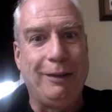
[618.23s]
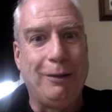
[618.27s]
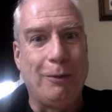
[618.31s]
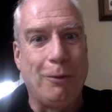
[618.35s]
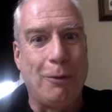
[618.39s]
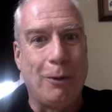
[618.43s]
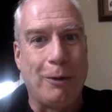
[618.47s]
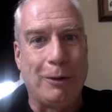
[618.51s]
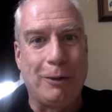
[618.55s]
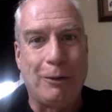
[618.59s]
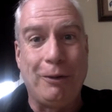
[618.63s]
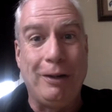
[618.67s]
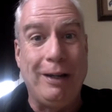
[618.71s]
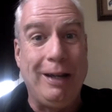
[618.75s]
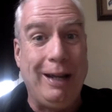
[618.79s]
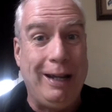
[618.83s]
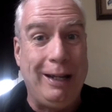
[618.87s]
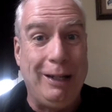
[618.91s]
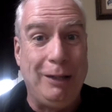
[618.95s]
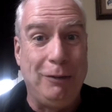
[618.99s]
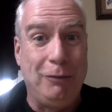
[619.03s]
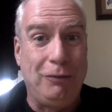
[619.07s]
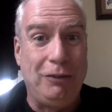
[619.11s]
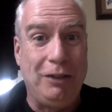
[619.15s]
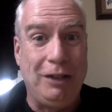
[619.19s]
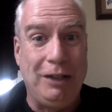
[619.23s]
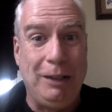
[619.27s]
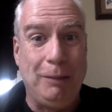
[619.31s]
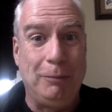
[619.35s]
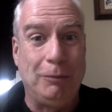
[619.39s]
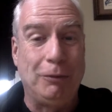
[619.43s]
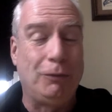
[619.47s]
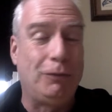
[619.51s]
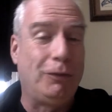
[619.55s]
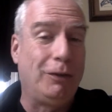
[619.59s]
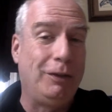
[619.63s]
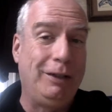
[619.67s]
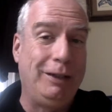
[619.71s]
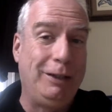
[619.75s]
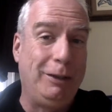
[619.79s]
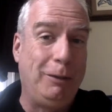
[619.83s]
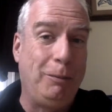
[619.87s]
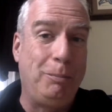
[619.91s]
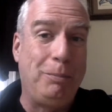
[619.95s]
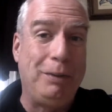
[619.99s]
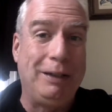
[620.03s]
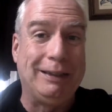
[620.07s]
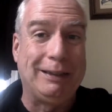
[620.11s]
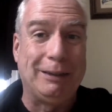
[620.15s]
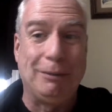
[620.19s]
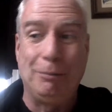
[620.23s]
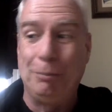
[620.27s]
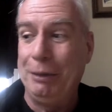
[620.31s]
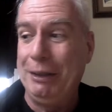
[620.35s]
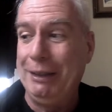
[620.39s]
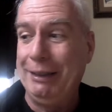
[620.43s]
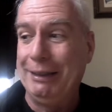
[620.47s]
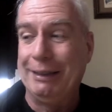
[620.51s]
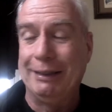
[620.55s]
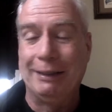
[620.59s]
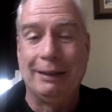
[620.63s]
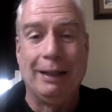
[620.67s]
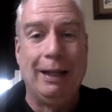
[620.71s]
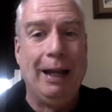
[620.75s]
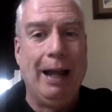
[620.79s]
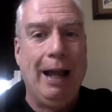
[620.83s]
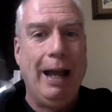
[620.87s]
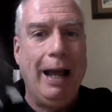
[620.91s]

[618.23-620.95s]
Thor creative teams for little bits and pieces.